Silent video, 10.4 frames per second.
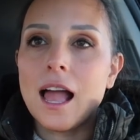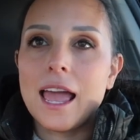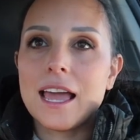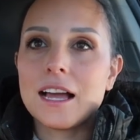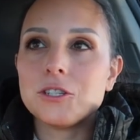
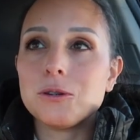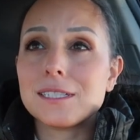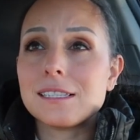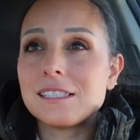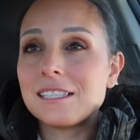and you get
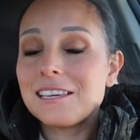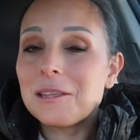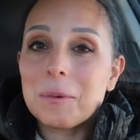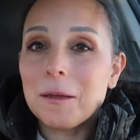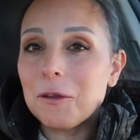to see
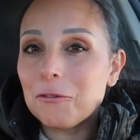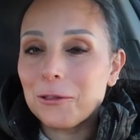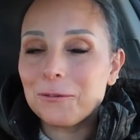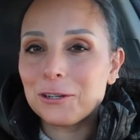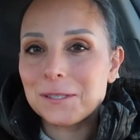the baby for
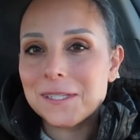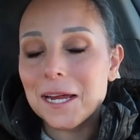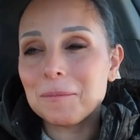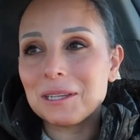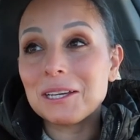the first
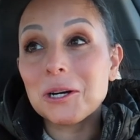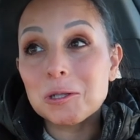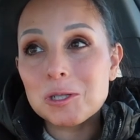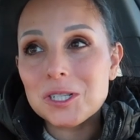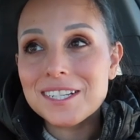time on the
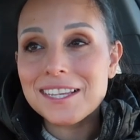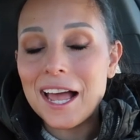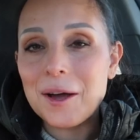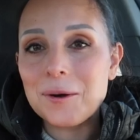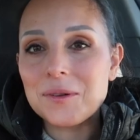
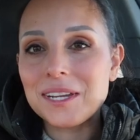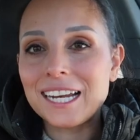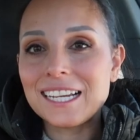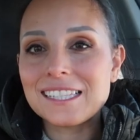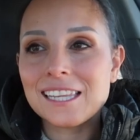ultrasound.
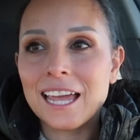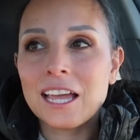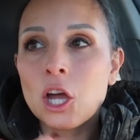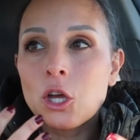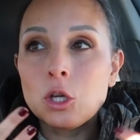And it's
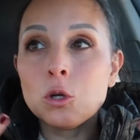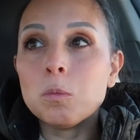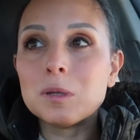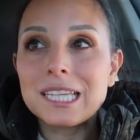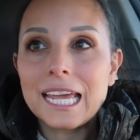like you
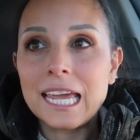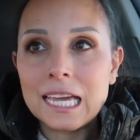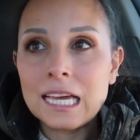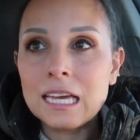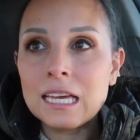
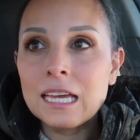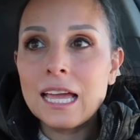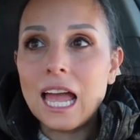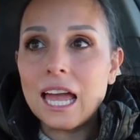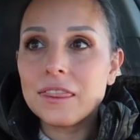blink
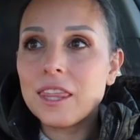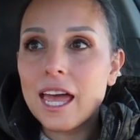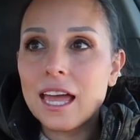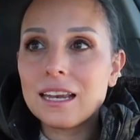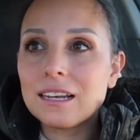and
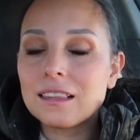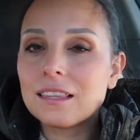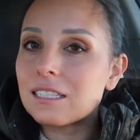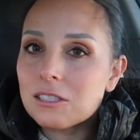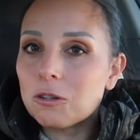then
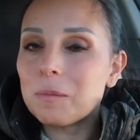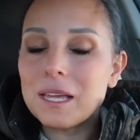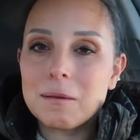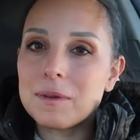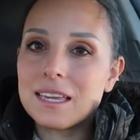this little
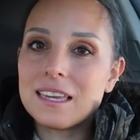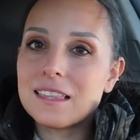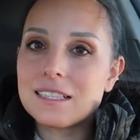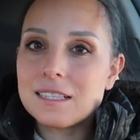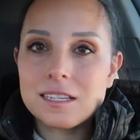baby,
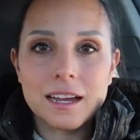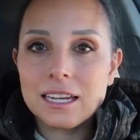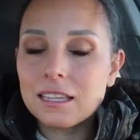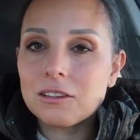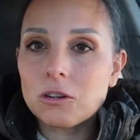this
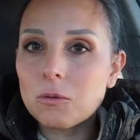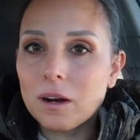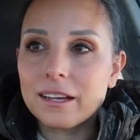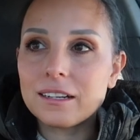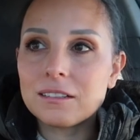tiny little
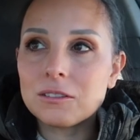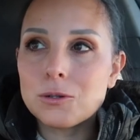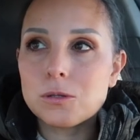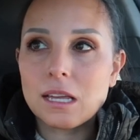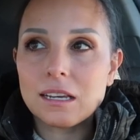one
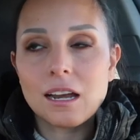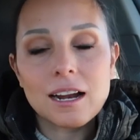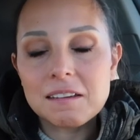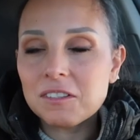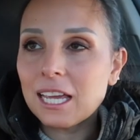who's like
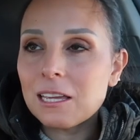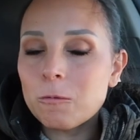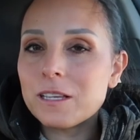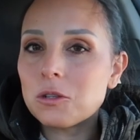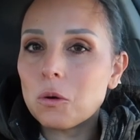not even 8
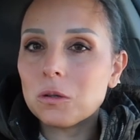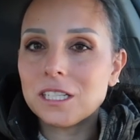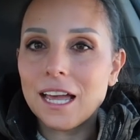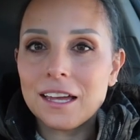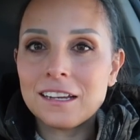weeks old
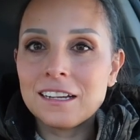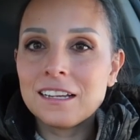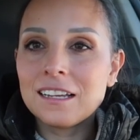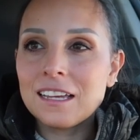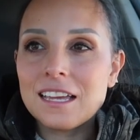yet,
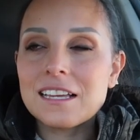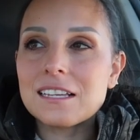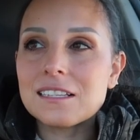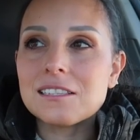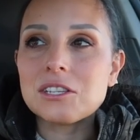
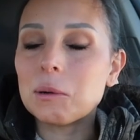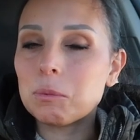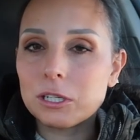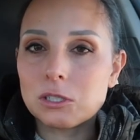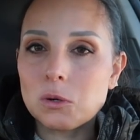is a
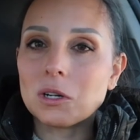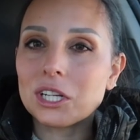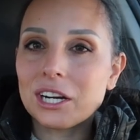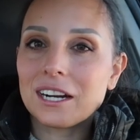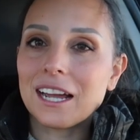
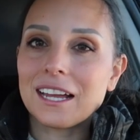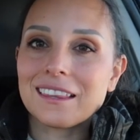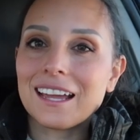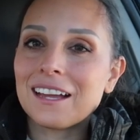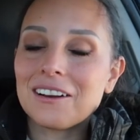preschooler
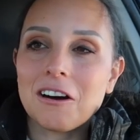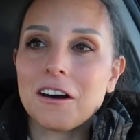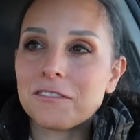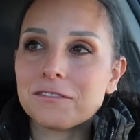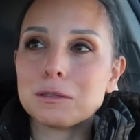and like
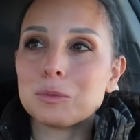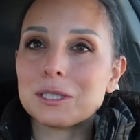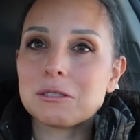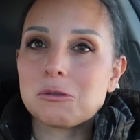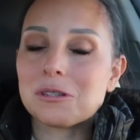off to
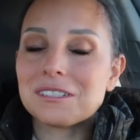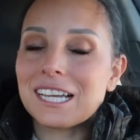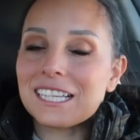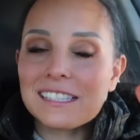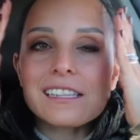preschool.
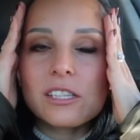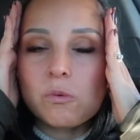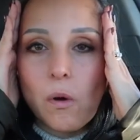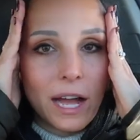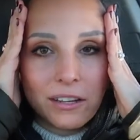It's
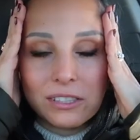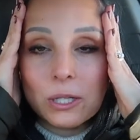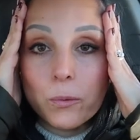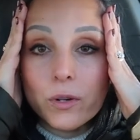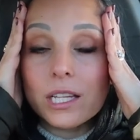wild.
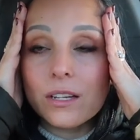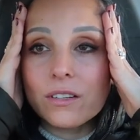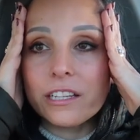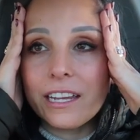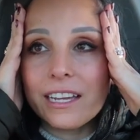It really,
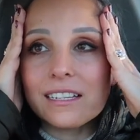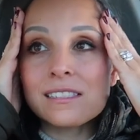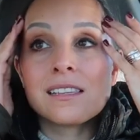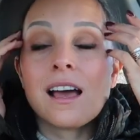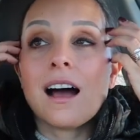really
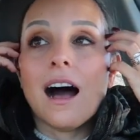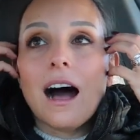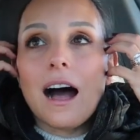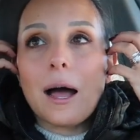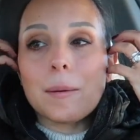is.
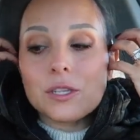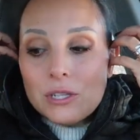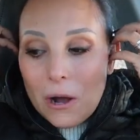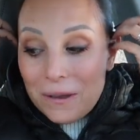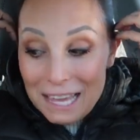I'm
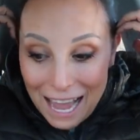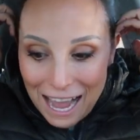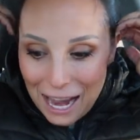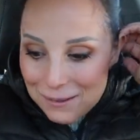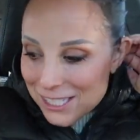so
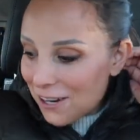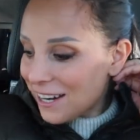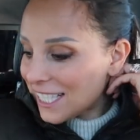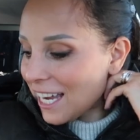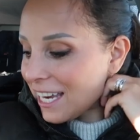
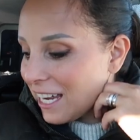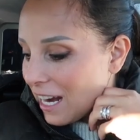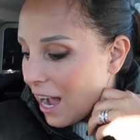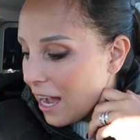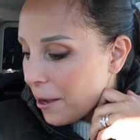excited.
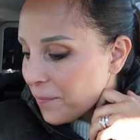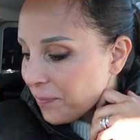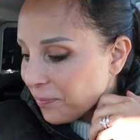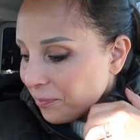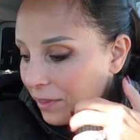
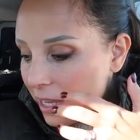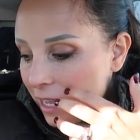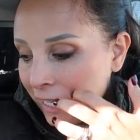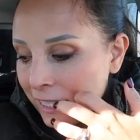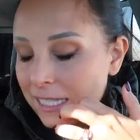
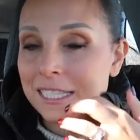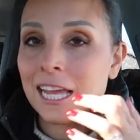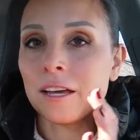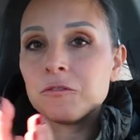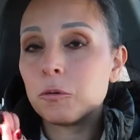It's
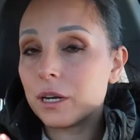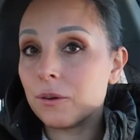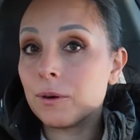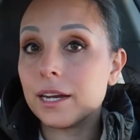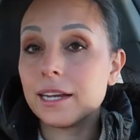
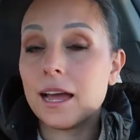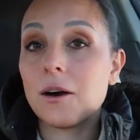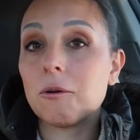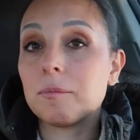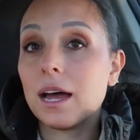10:40 right
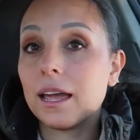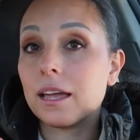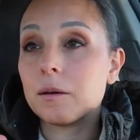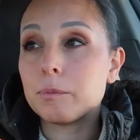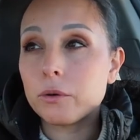now.
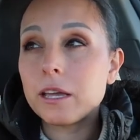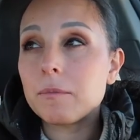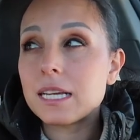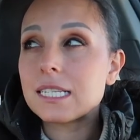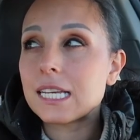My
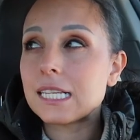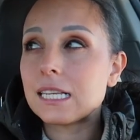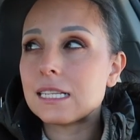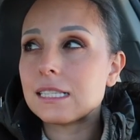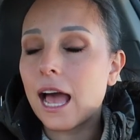appointment is